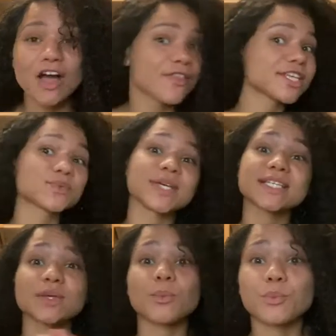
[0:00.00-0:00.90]
This week
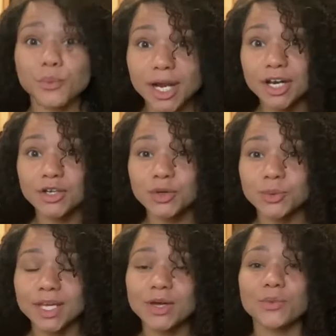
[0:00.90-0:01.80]
is a brand new
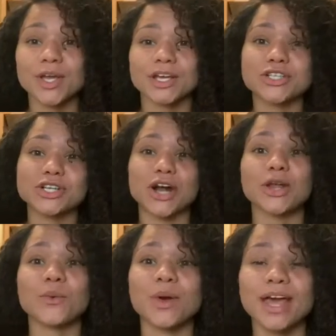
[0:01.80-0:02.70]
week. We are
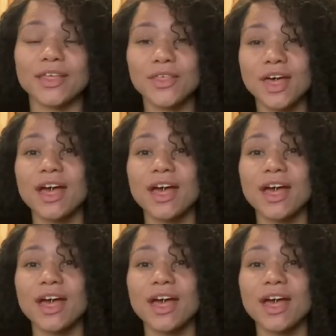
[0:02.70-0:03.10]
starting with